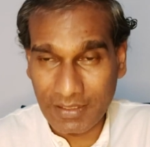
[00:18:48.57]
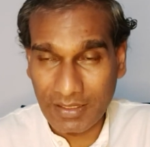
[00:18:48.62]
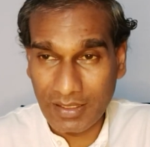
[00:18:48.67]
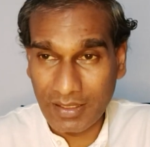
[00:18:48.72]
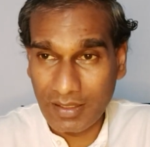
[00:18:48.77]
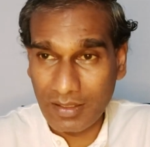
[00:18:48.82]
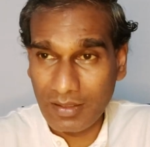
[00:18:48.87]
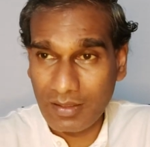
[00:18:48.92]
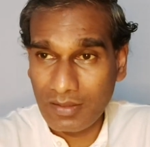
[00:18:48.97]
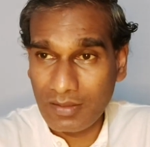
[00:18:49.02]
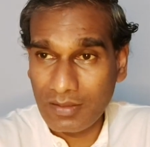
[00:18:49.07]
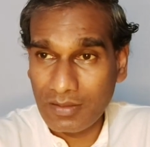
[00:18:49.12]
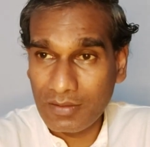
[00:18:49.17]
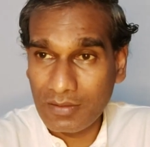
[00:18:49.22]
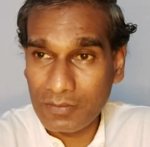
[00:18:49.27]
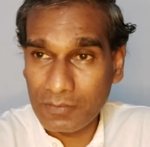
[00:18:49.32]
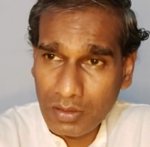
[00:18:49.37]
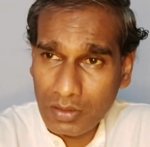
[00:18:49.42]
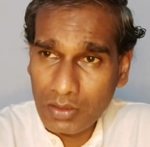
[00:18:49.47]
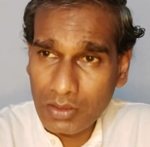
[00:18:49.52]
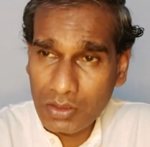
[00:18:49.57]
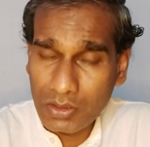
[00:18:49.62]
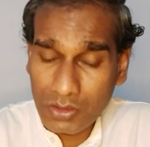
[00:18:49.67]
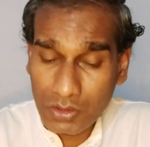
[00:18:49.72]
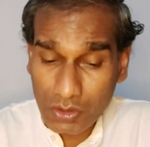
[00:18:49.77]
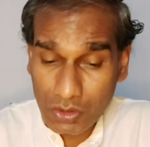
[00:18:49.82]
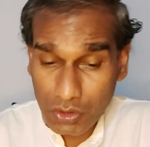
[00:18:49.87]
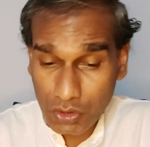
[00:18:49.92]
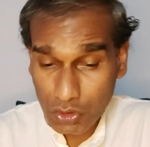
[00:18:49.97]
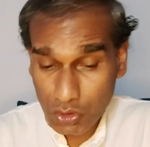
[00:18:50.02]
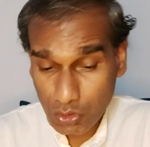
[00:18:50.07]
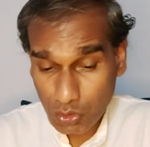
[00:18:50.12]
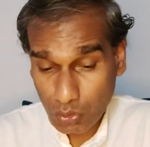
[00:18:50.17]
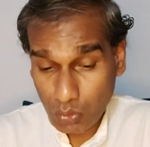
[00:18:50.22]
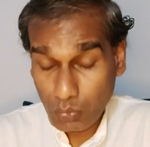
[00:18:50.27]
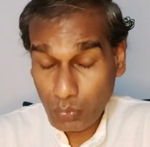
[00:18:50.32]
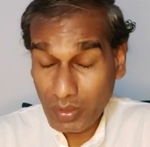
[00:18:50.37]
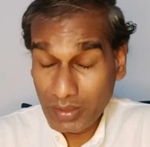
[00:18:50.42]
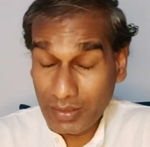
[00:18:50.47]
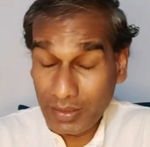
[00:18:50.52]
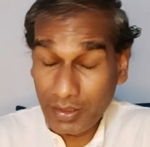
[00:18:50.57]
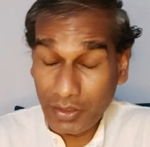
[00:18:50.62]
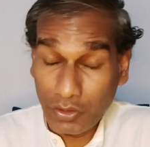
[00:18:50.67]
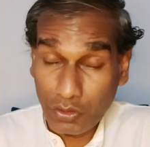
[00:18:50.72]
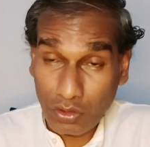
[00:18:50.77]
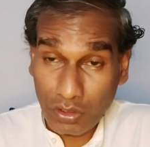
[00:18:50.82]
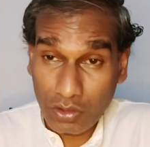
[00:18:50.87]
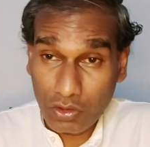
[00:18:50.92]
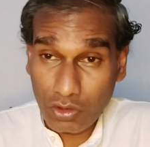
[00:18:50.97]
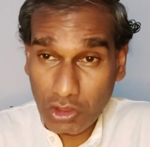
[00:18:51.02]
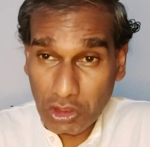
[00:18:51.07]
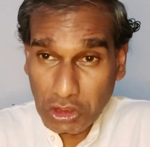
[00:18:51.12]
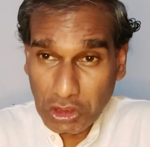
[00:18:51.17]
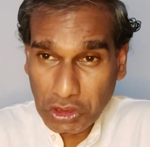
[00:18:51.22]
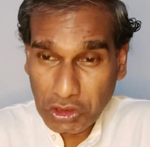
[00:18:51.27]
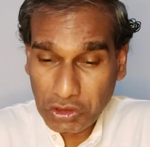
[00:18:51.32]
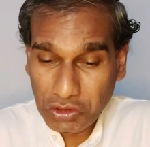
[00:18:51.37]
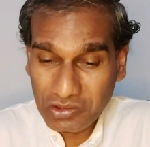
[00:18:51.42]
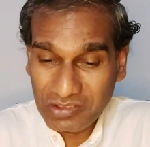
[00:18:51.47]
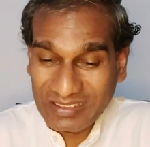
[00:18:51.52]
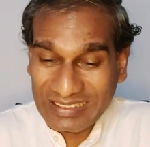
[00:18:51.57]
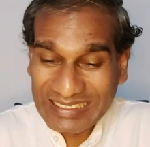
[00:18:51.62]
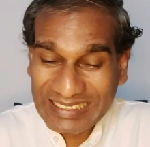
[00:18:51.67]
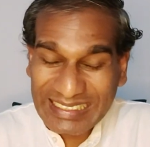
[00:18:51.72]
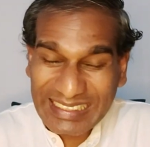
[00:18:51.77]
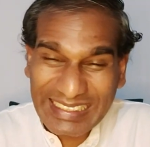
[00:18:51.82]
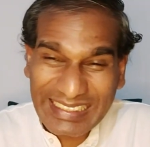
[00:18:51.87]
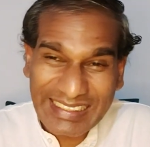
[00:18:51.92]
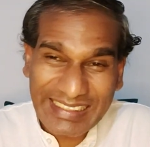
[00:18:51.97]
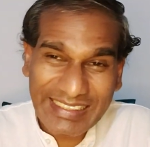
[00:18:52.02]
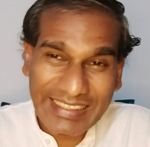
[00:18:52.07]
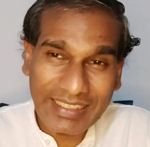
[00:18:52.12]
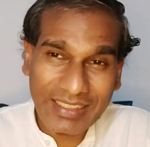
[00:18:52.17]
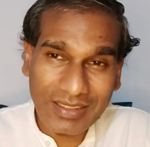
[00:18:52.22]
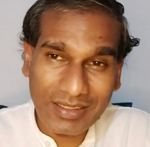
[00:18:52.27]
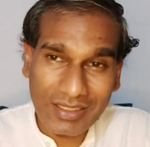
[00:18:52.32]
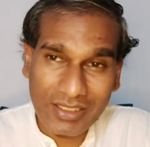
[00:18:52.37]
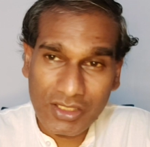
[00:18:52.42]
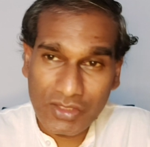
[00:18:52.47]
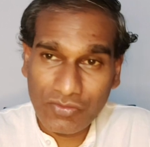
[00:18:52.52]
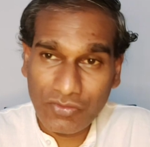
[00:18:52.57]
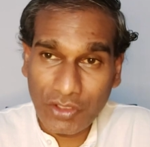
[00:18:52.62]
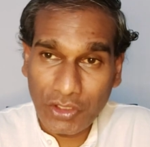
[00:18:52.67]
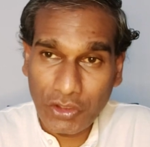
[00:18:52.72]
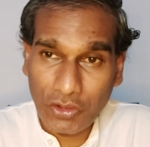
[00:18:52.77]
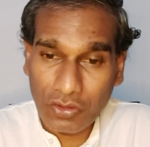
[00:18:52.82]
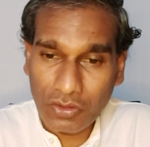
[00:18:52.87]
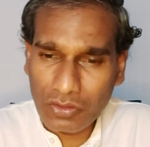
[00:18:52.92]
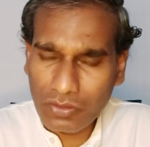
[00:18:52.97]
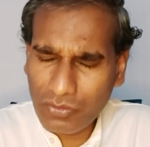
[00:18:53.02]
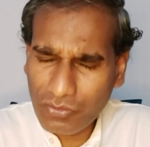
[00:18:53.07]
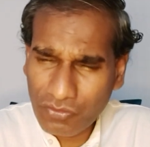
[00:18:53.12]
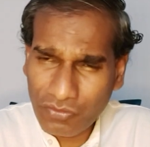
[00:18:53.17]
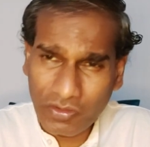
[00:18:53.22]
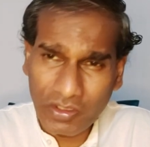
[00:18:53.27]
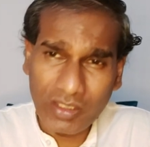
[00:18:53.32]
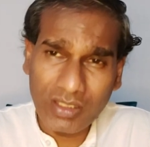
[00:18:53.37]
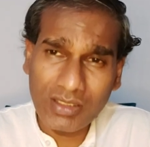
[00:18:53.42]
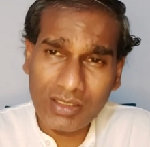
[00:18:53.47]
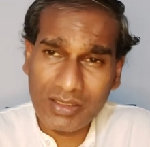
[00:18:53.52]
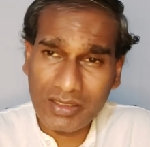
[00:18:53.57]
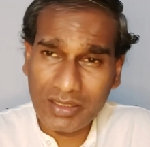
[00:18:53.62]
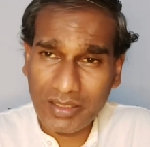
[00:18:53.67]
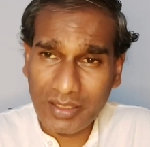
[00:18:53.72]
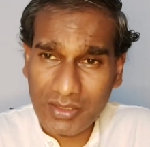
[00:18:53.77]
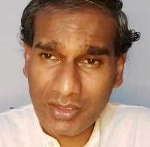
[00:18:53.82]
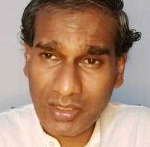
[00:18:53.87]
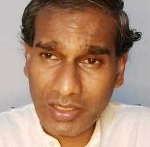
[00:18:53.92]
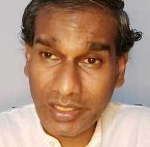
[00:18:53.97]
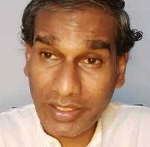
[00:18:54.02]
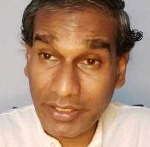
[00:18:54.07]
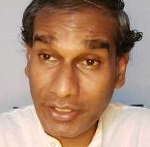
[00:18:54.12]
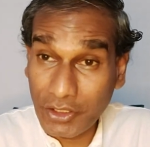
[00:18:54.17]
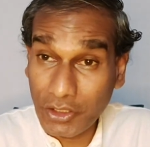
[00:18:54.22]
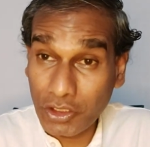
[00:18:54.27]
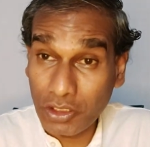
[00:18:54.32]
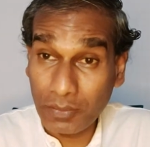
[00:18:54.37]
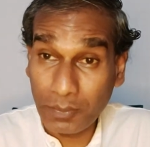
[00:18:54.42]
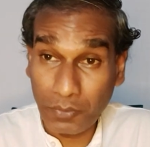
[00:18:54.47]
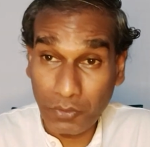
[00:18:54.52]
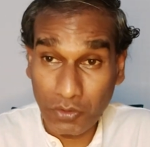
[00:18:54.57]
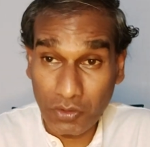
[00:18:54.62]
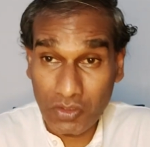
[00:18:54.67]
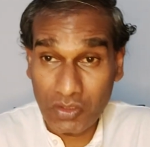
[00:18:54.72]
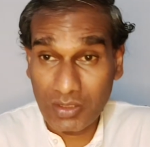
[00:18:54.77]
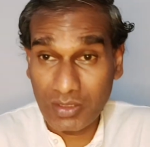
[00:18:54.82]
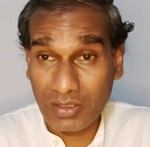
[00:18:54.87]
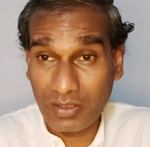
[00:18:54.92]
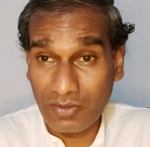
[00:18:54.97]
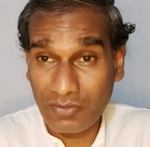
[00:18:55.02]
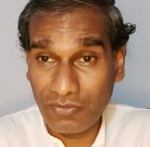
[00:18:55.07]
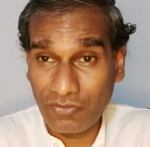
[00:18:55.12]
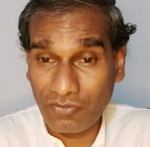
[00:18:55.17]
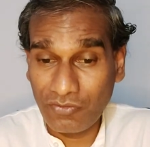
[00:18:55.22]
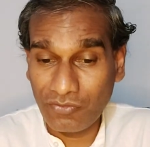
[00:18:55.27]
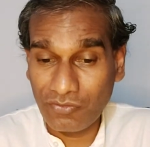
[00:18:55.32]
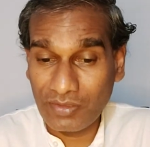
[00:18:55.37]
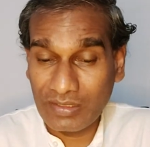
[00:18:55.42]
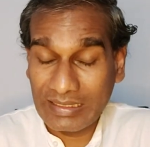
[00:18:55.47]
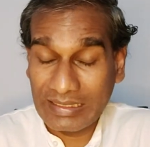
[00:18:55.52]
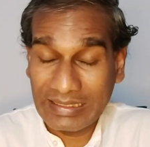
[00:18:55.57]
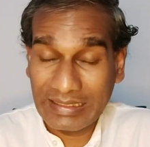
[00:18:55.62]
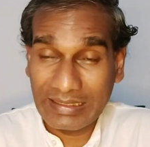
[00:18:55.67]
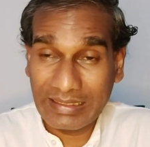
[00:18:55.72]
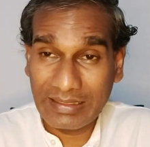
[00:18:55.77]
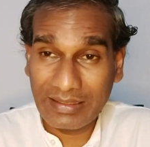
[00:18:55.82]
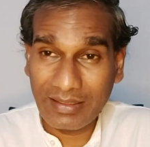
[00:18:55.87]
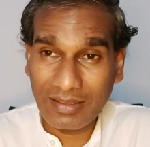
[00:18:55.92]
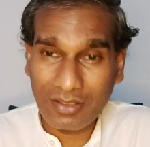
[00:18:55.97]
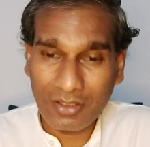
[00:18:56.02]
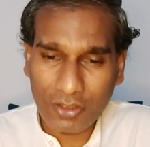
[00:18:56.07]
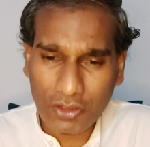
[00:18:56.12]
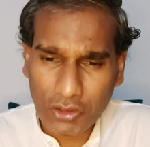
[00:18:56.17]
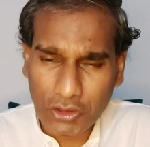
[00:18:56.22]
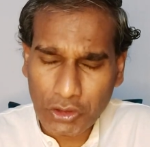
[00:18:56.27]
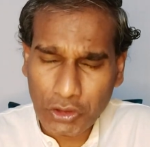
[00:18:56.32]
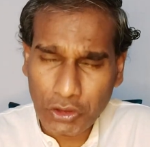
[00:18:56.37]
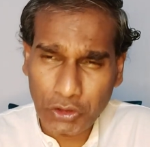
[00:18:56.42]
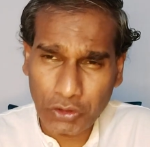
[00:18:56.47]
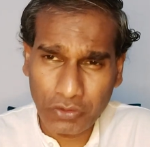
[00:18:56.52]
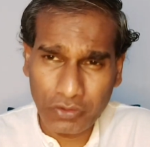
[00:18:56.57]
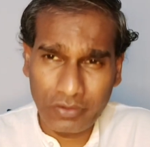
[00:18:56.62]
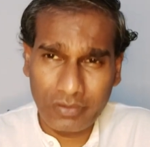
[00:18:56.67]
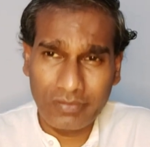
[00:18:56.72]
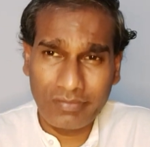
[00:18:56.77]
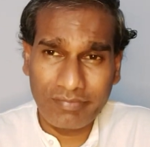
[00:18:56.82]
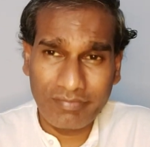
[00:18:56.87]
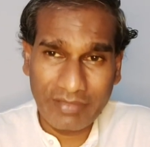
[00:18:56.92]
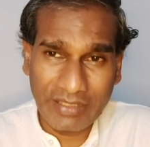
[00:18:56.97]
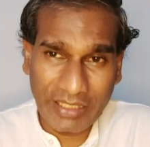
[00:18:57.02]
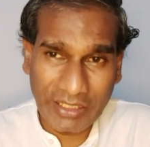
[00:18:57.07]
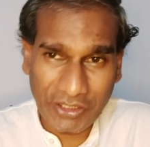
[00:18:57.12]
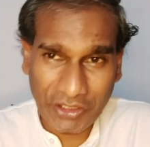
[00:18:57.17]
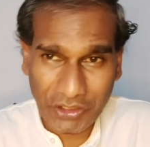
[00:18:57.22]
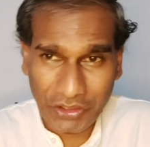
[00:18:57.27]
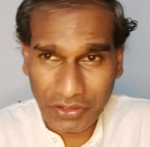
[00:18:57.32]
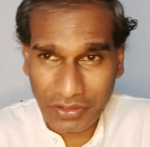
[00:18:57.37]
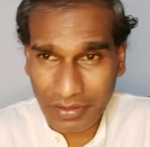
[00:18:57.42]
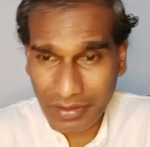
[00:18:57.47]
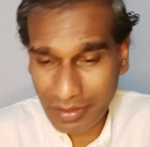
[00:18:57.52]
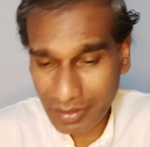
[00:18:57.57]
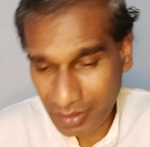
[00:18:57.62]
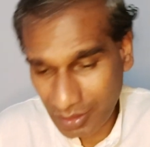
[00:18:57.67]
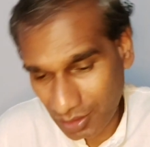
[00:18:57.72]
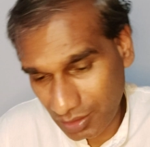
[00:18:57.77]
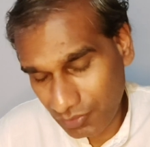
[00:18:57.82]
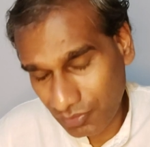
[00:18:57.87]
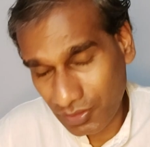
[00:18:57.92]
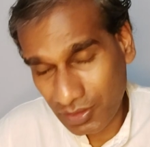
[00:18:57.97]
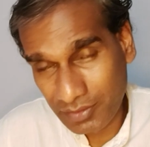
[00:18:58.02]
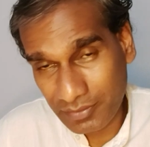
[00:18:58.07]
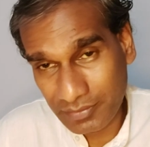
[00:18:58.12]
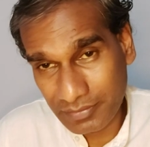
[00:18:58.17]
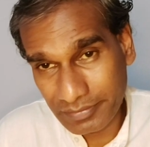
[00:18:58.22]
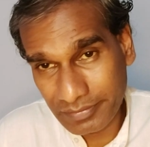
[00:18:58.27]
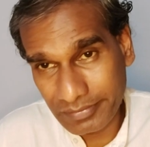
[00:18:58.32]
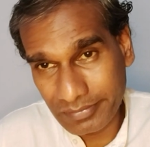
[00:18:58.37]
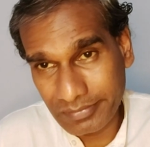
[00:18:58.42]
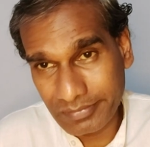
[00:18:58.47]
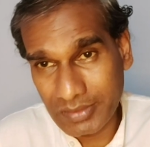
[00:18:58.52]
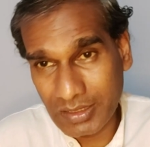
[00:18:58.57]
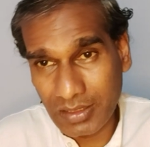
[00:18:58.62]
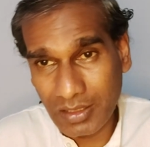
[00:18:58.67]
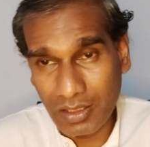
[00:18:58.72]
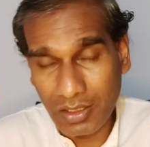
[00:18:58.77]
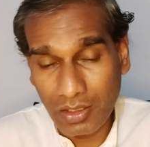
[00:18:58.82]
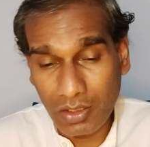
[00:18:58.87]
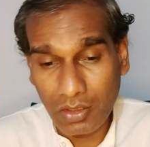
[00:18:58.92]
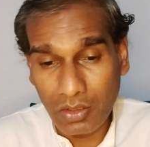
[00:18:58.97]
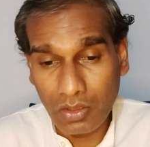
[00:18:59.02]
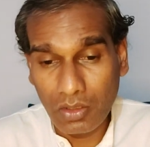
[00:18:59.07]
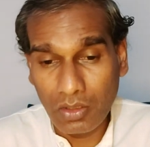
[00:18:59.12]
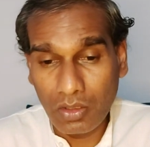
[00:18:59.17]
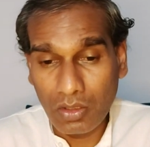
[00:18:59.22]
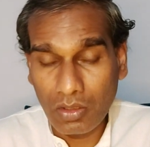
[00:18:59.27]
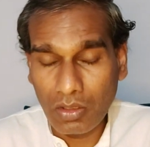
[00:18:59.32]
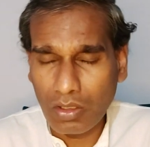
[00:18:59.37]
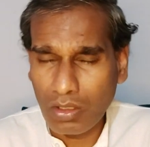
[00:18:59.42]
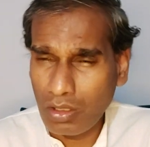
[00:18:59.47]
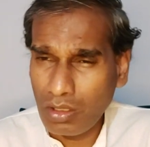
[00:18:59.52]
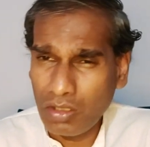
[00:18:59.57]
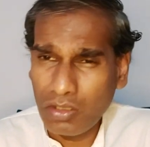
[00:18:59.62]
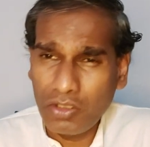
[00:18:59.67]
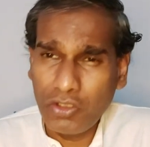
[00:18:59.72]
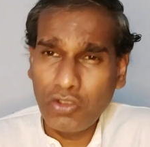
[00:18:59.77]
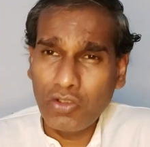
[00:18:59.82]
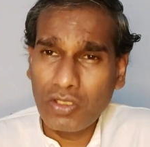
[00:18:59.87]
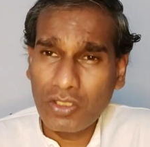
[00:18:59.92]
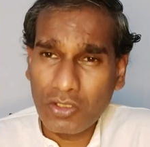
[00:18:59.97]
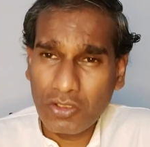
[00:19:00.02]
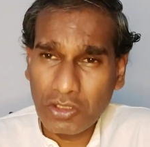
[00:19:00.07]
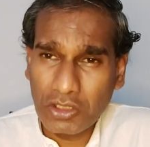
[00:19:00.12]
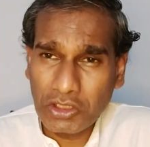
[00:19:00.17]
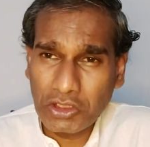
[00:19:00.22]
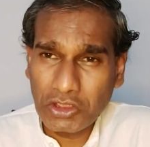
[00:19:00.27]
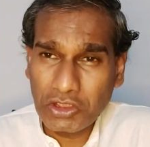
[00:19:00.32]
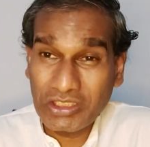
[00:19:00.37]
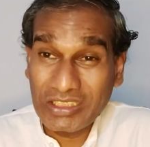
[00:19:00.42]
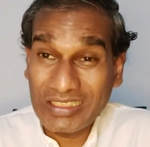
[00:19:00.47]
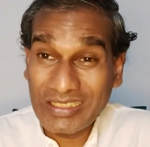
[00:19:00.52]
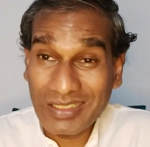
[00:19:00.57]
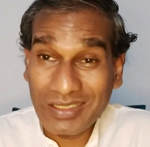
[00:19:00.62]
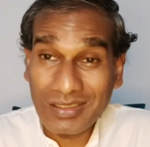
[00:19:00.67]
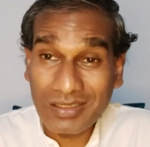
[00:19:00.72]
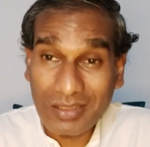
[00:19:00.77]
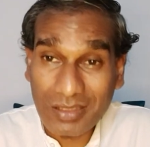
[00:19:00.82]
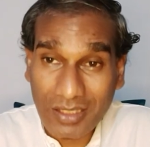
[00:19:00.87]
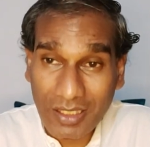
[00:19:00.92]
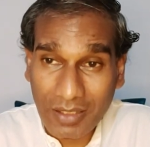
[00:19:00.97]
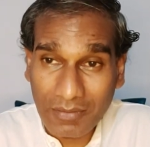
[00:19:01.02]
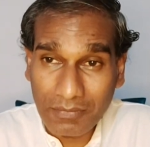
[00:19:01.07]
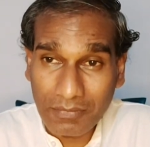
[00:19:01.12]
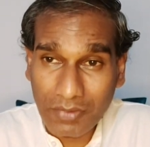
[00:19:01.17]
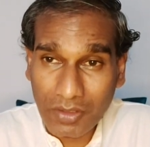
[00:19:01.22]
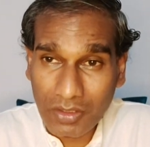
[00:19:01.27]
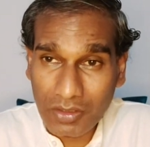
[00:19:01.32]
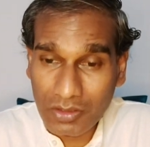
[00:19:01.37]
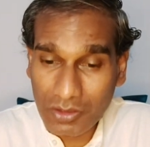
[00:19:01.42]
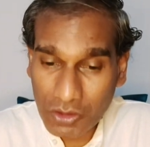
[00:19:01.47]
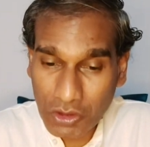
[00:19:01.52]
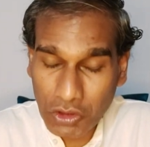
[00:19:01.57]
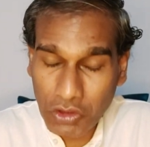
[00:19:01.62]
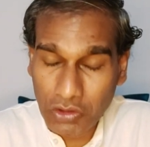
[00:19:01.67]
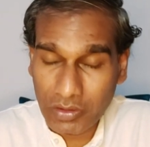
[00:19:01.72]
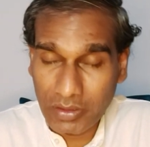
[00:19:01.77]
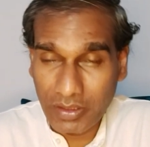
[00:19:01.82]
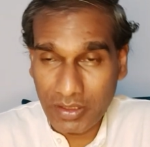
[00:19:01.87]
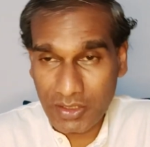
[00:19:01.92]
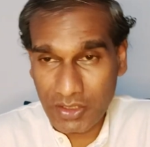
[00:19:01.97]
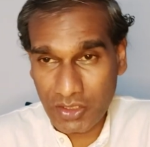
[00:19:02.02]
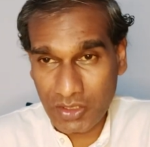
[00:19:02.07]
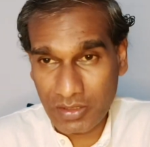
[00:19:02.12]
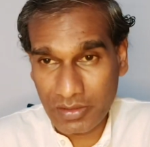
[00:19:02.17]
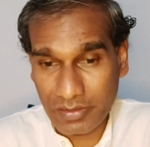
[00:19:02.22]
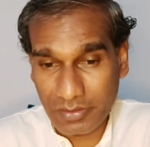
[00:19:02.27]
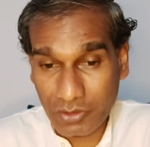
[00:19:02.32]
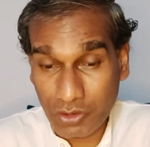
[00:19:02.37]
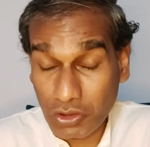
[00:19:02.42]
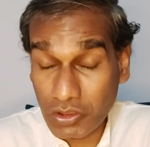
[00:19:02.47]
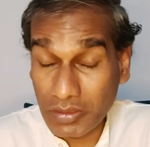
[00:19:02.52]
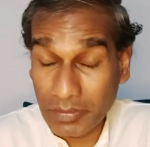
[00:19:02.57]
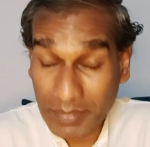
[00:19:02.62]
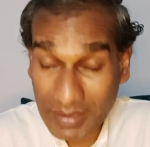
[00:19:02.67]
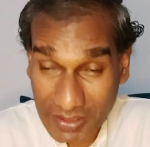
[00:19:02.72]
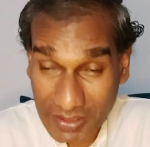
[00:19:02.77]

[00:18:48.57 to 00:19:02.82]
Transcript: So whether you are going to take this video very seriously and equip yourself to enter heaven, or you are going to turn dumb ear to the message of this